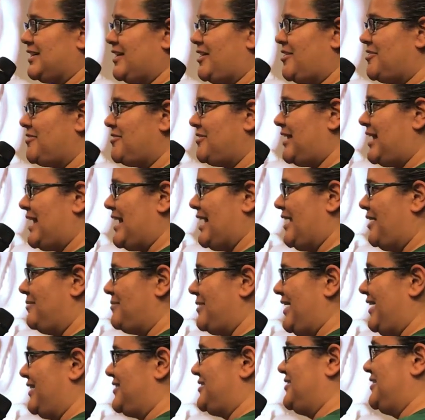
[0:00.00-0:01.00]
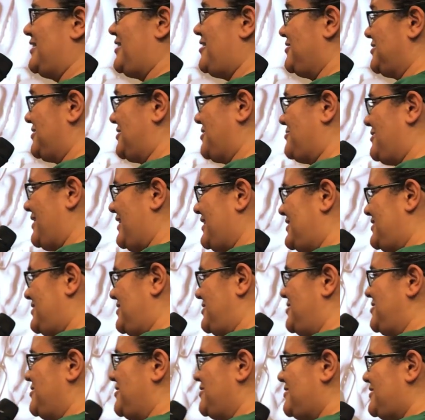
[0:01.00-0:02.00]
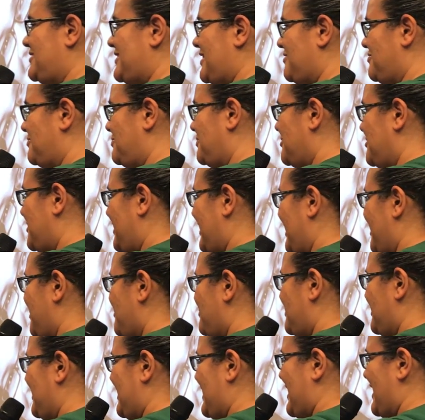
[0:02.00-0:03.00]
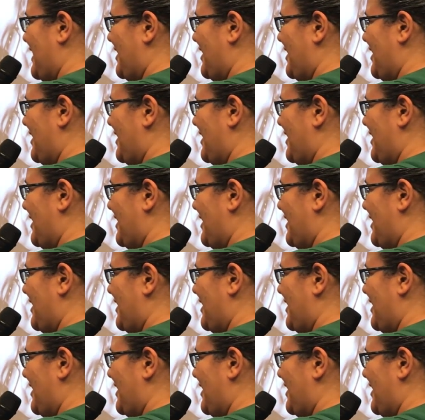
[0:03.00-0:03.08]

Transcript: ago. I actually also went to Dev Boot Camp.